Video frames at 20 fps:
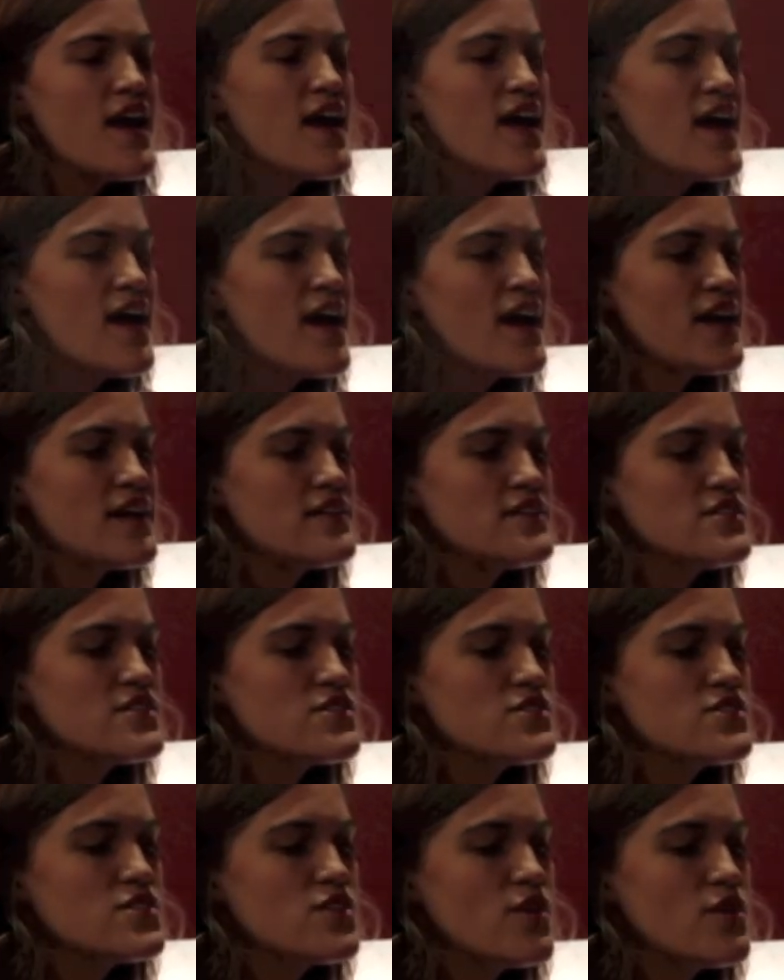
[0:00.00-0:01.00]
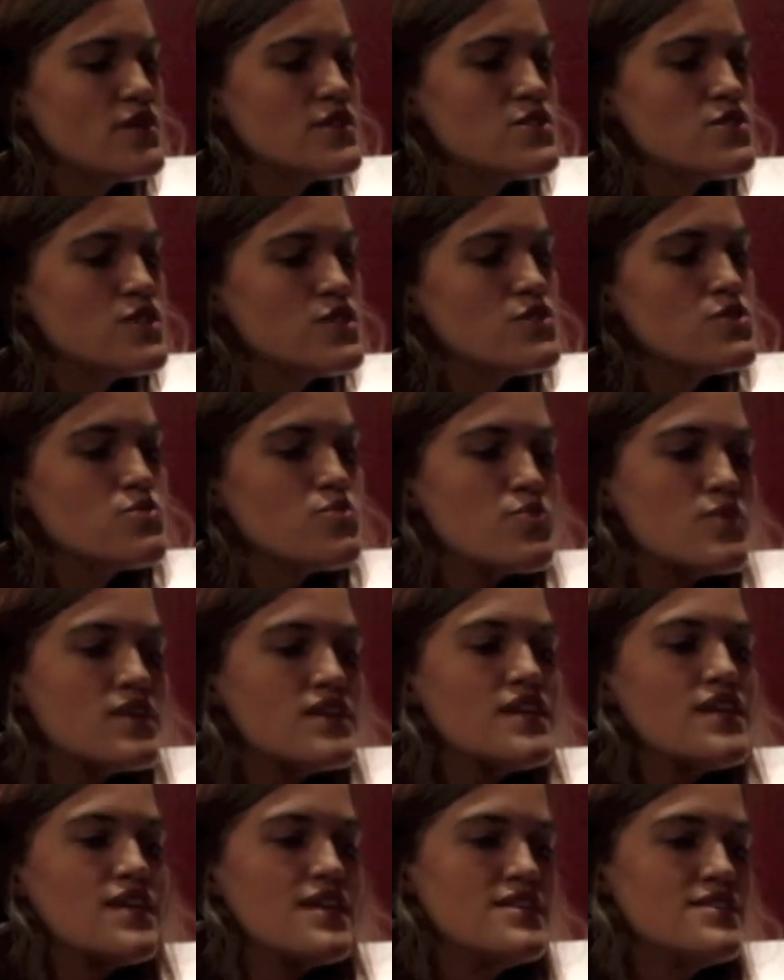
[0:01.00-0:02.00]
And so it's
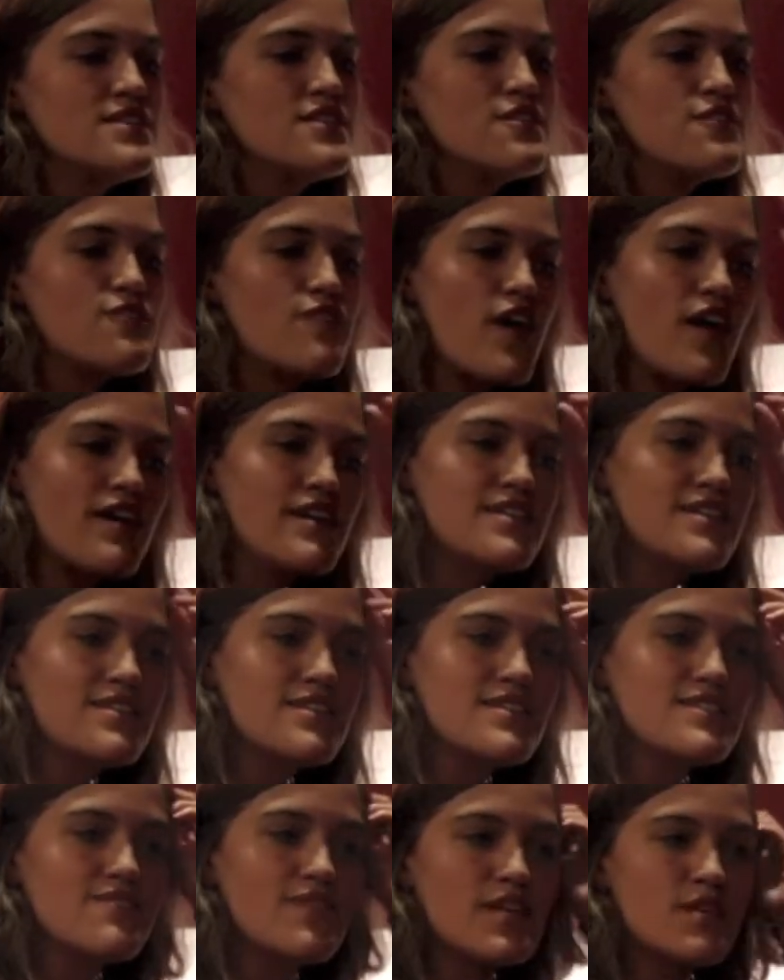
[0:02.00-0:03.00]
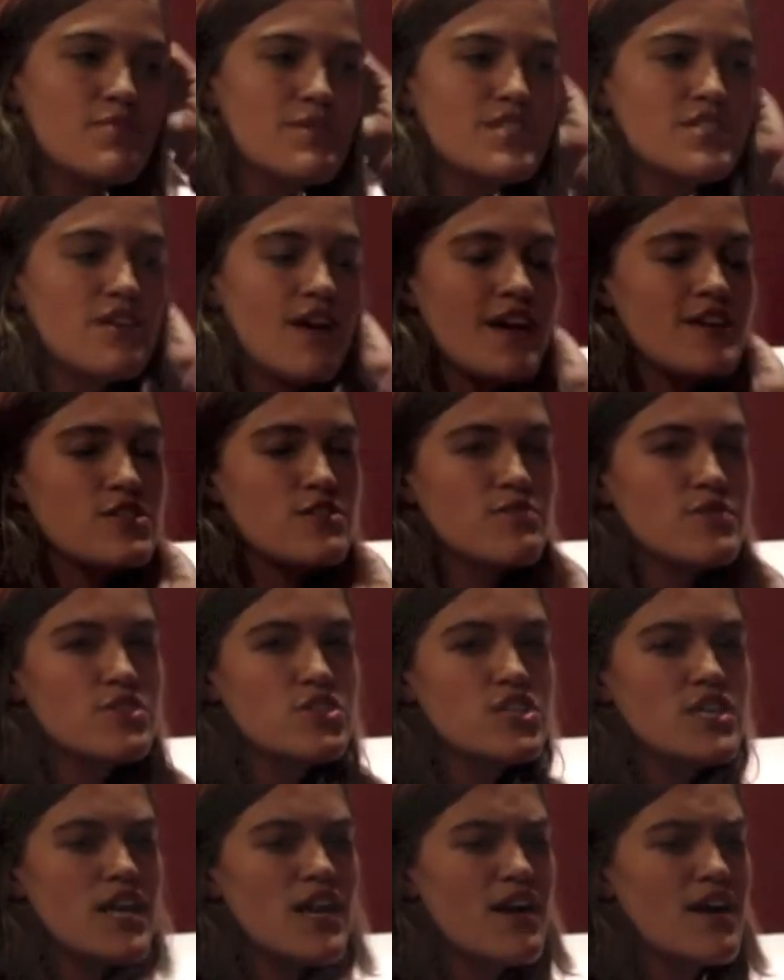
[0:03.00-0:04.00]
really easy to fall into this fundamental
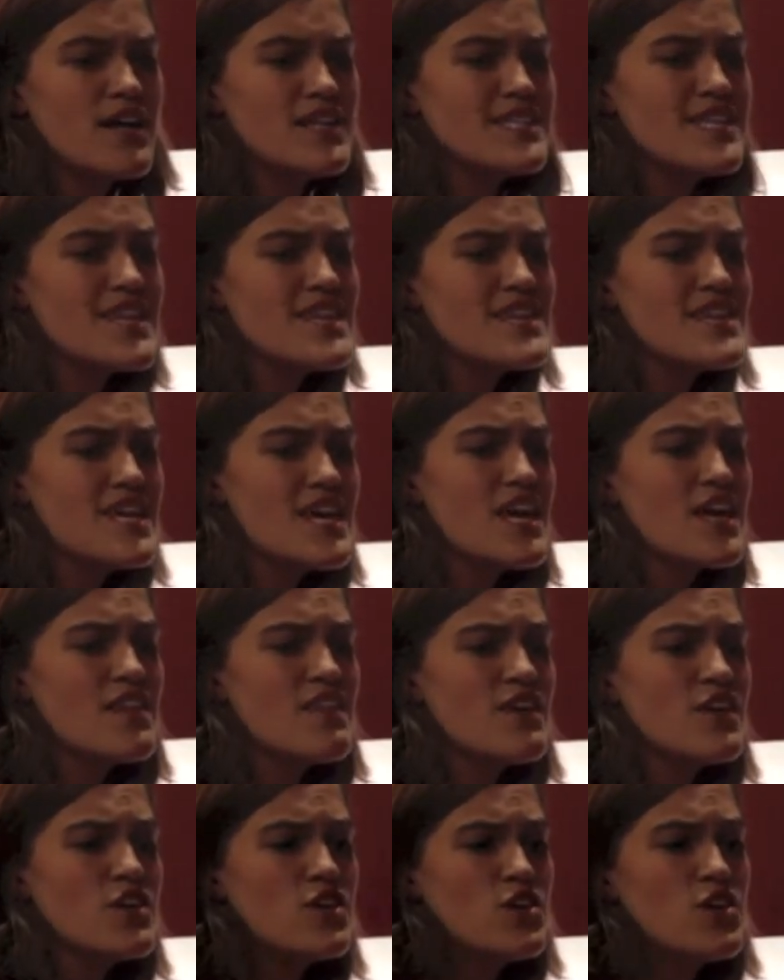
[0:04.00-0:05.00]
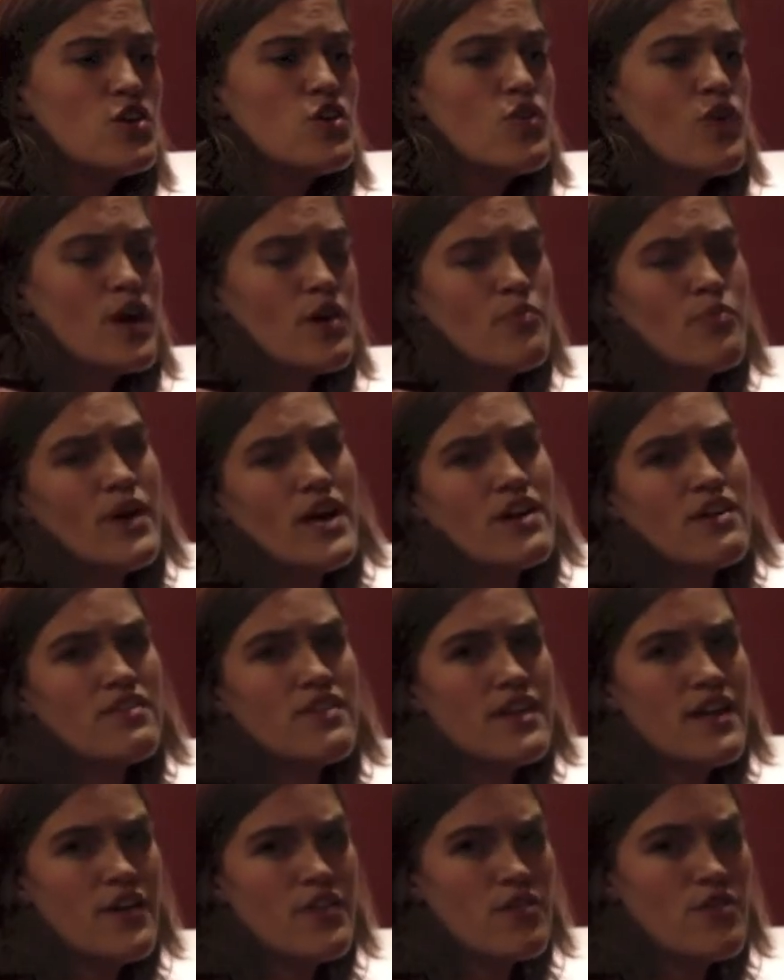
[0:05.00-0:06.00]
attribution error and to think that you are better
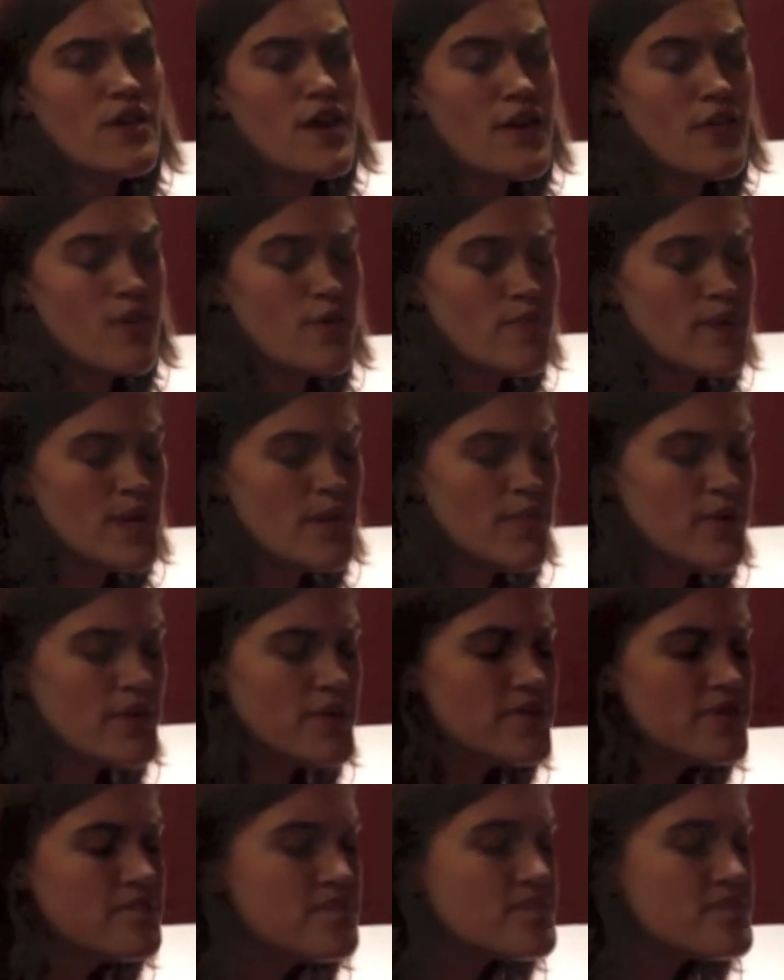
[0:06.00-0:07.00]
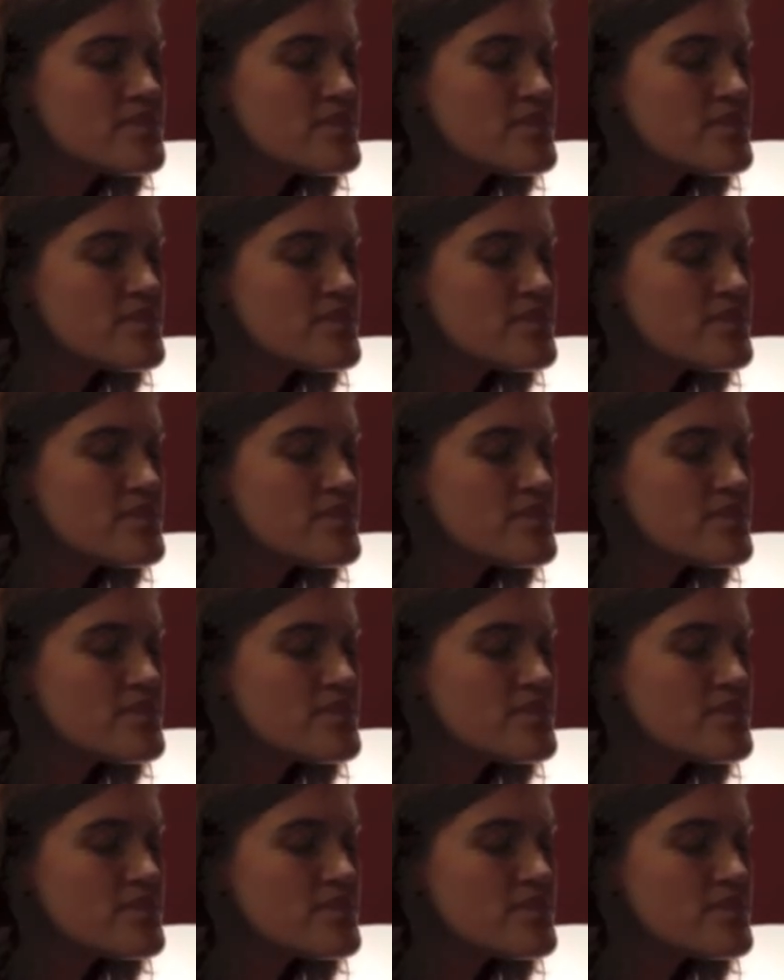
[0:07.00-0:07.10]
than other people.